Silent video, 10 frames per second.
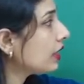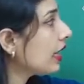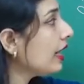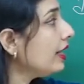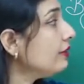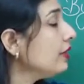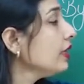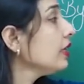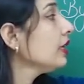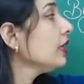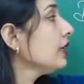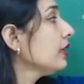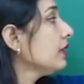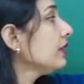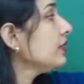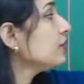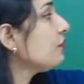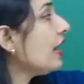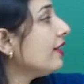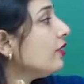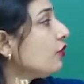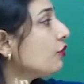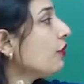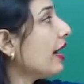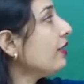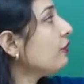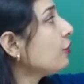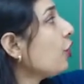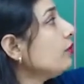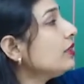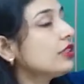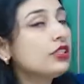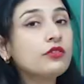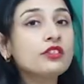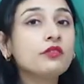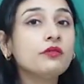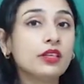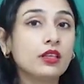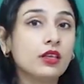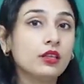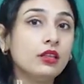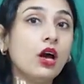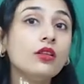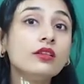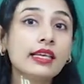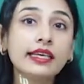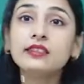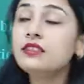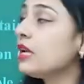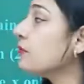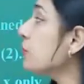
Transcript: have this value of y from this equation 1. Now the second step,